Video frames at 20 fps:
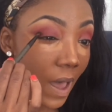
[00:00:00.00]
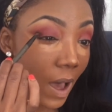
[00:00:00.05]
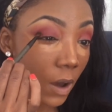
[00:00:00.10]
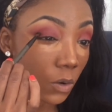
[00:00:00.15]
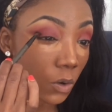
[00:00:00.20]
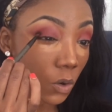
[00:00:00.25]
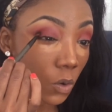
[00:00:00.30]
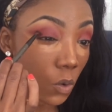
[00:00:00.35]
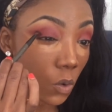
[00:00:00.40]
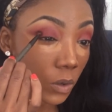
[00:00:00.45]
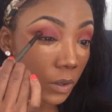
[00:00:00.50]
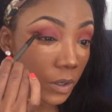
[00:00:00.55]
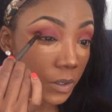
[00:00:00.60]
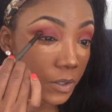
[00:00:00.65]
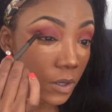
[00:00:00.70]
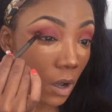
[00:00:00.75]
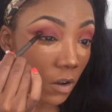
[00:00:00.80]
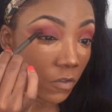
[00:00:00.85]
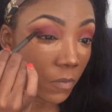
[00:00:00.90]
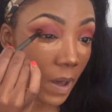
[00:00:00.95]
outer corners
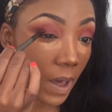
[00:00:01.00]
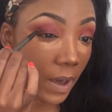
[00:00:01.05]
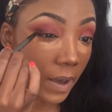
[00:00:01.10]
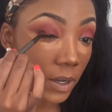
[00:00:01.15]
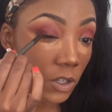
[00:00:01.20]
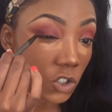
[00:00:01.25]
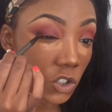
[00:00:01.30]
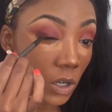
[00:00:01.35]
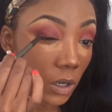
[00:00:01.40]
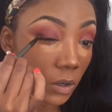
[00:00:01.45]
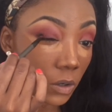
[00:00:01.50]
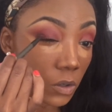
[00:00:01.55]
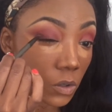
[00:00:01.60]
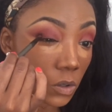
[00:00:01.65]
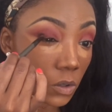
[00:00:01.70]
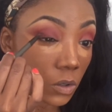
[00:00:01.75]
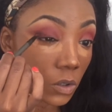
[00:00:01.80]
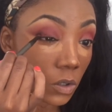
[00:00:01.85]
of my eyeshadow,